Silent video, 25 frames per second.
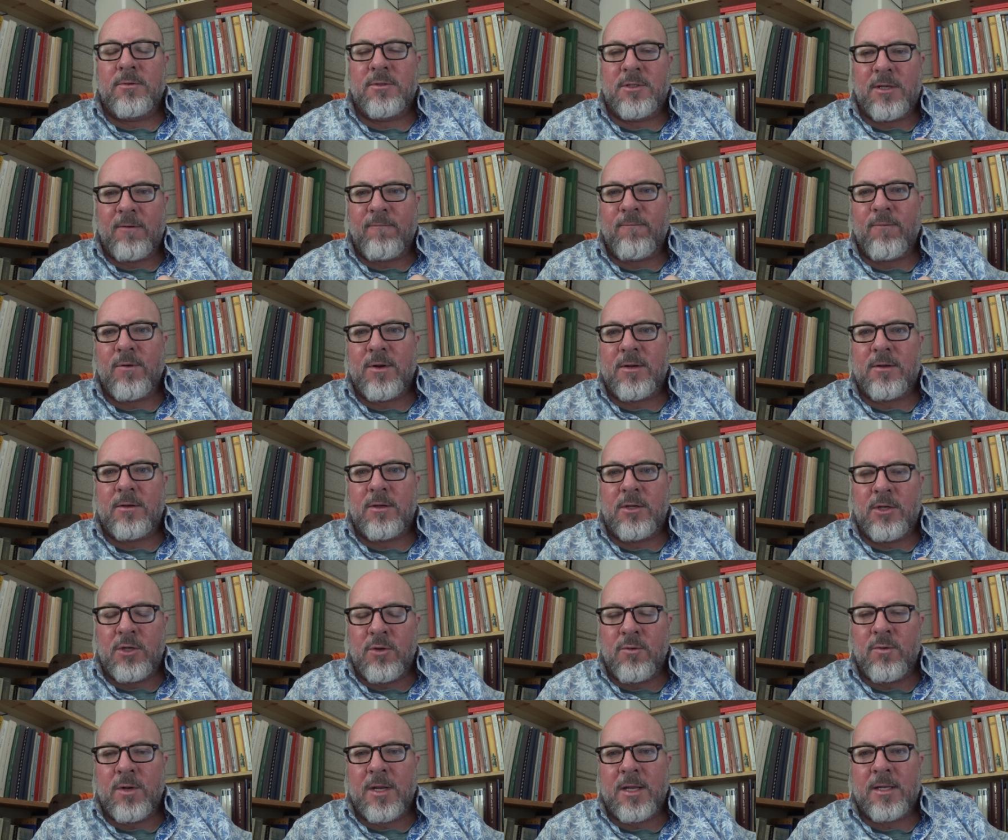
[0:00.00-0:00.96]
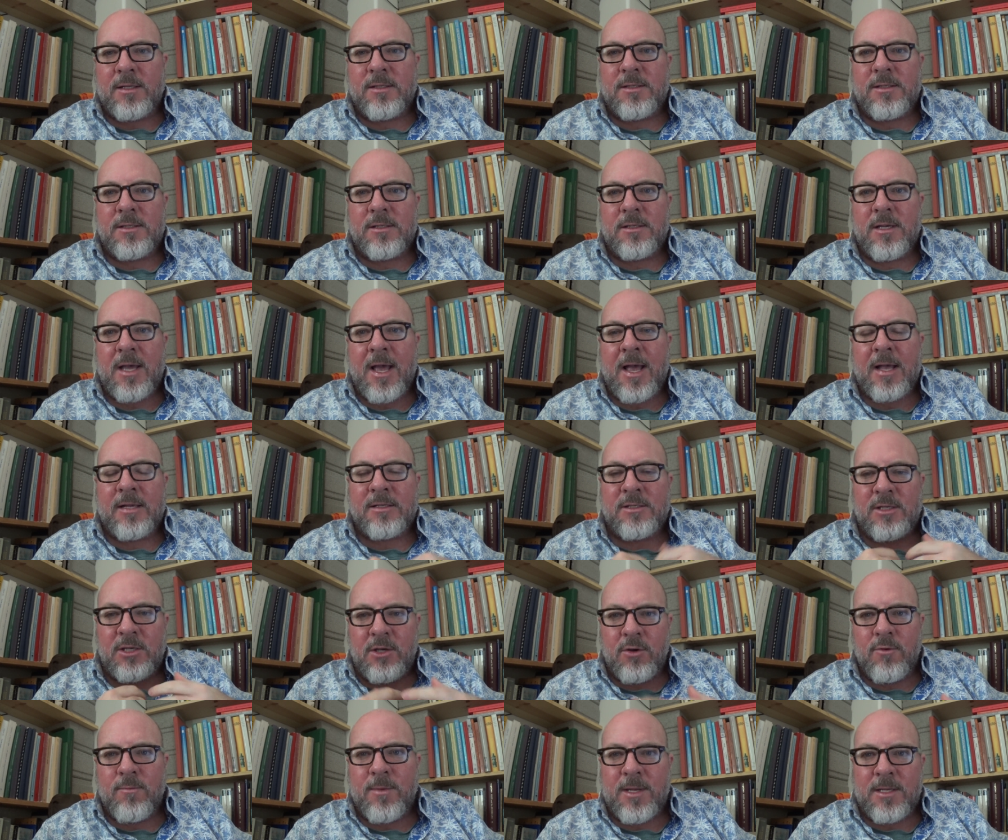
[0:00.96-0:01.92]
different units as
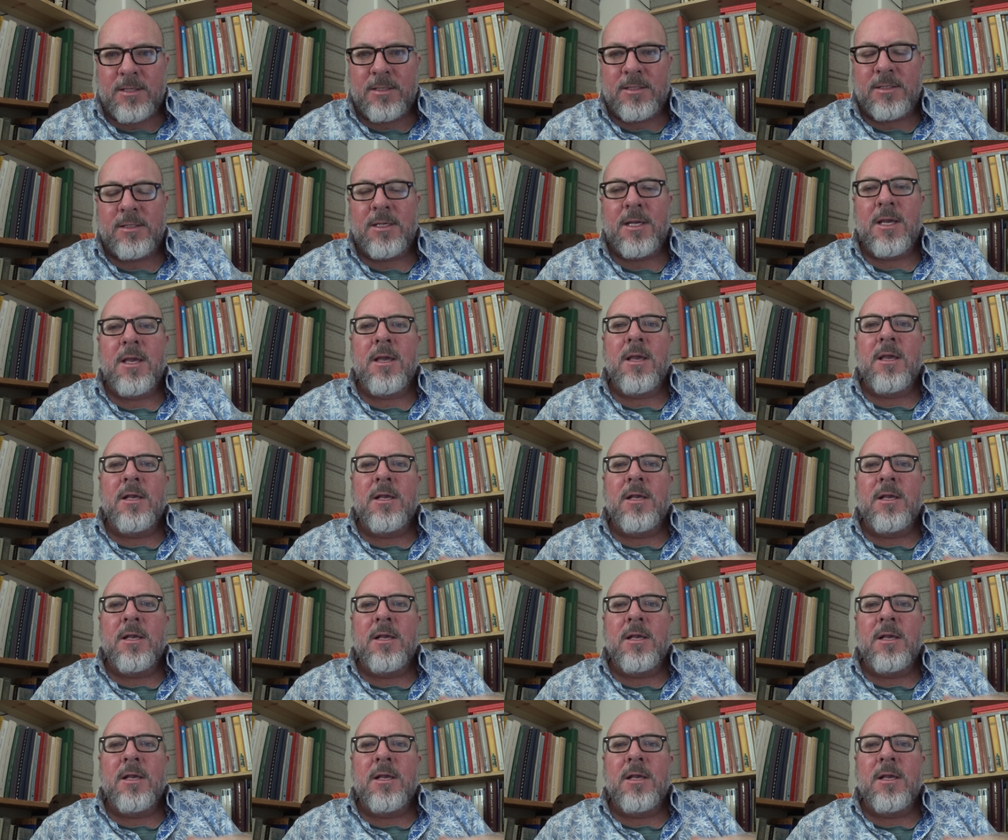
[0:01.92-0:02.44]
humans